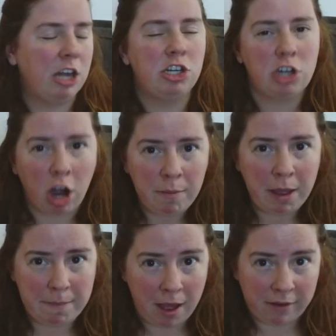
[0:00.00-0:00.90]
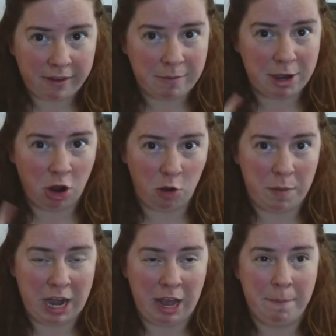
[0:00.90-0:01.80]
Dharma box I'm going to
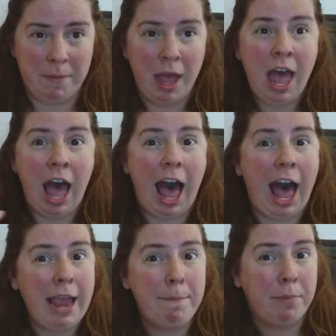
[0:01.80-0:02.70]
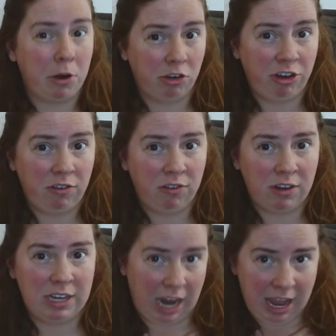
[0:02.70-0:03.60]
open up, I
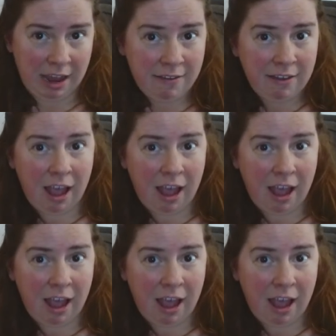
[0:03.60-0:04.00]
purchased dies.